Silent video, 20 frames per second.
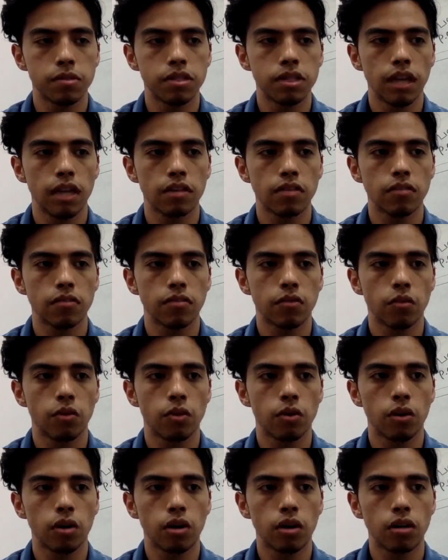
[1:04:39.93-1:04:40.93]
stands
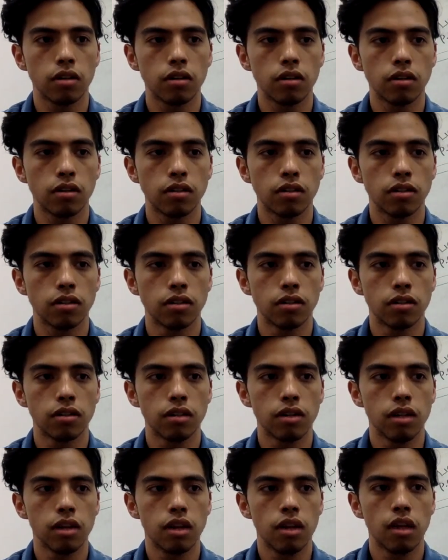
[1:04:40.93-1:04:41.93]
for
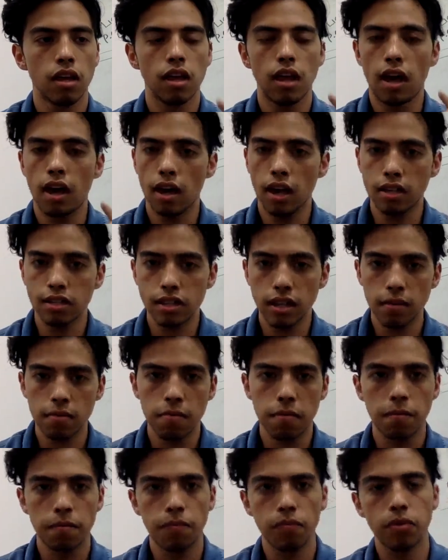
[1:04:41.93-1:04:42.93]

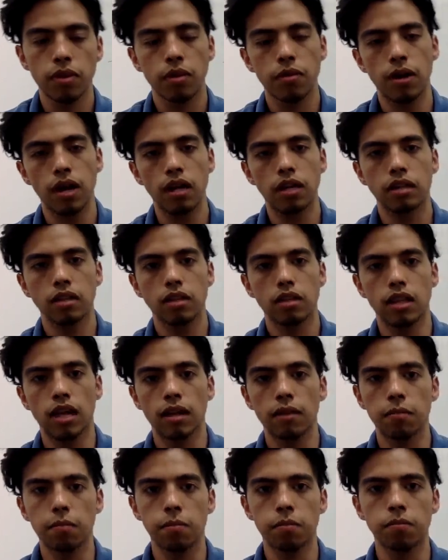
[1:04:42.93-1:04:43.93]
enzyme, right?
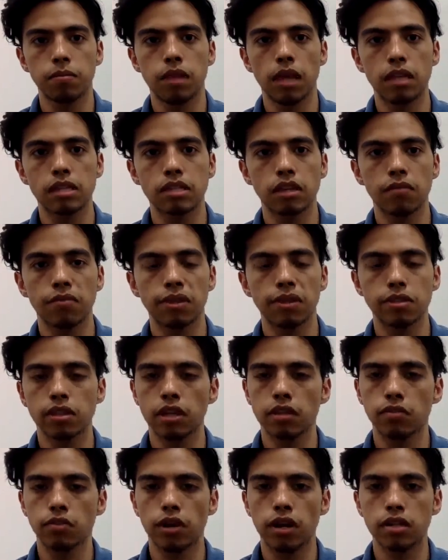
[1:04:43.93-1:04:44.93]
That
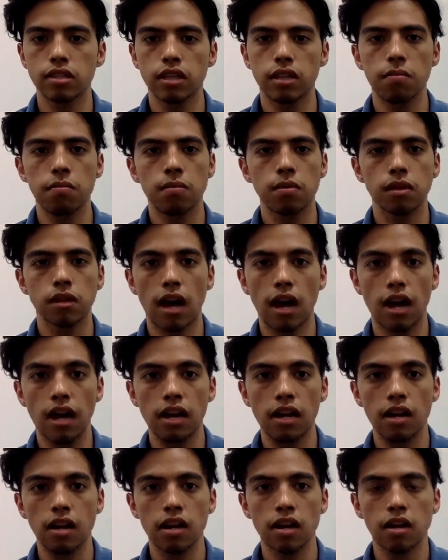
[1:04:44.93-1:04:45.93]
suffix stands for enzyme.
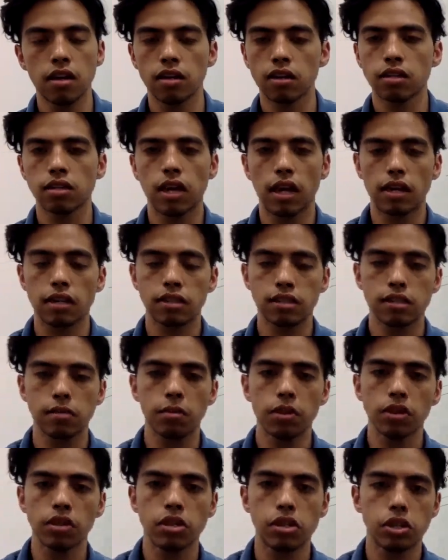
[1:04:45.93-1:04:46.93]
Kind of
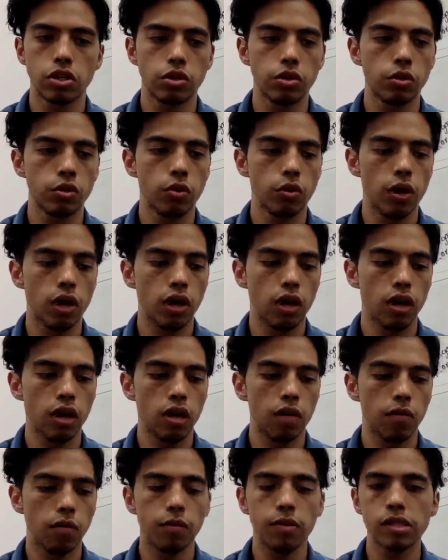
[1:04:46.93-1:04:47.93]
similar to
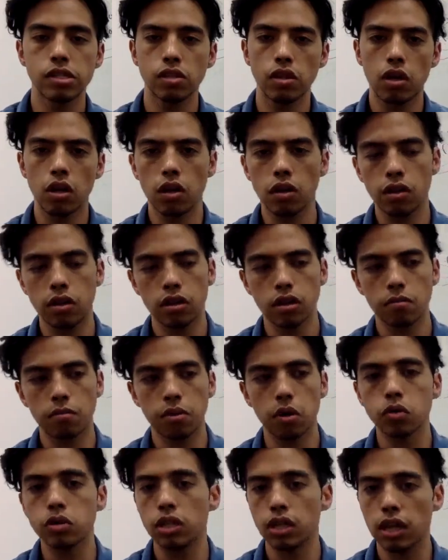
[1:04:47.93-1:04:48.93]
when we saw
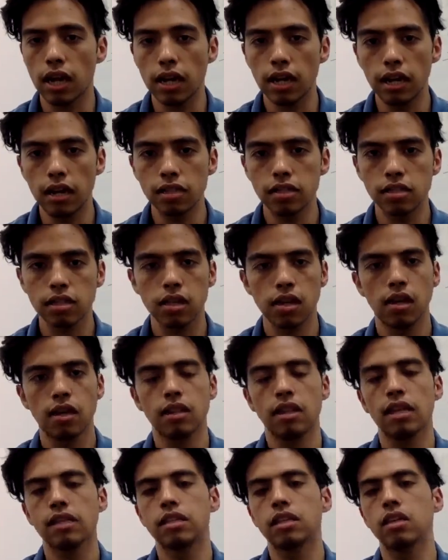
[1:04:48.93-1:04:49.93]
the protein kinase,
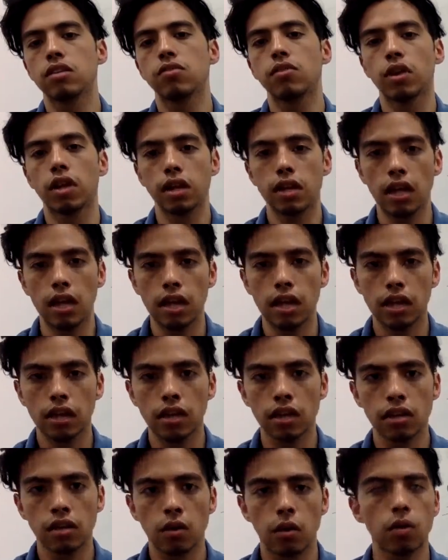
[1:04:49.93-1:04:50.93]
that stands for
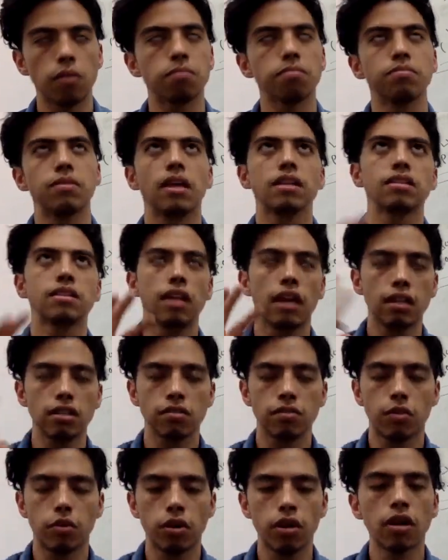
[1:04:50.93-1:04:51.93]
kinetic, or not
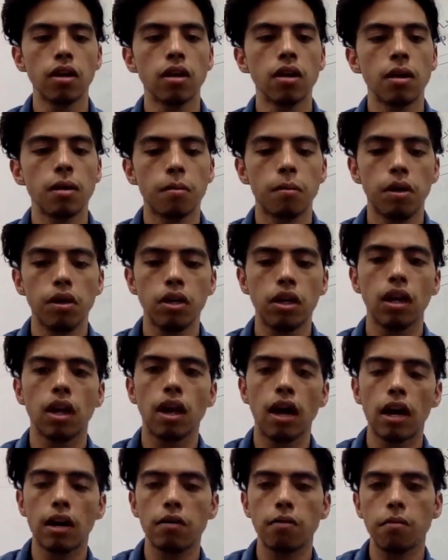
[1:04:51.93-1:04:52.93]
stands for, but you
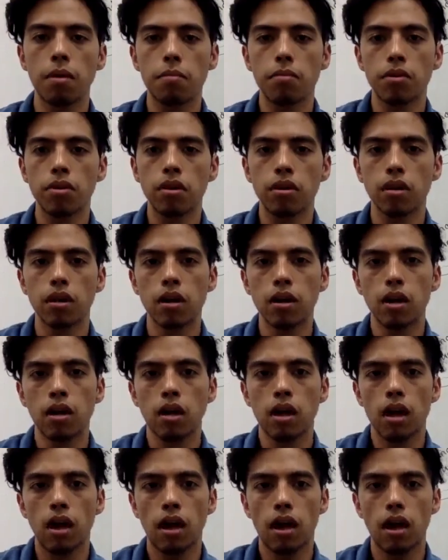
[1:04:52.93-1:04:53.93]
can kind of remember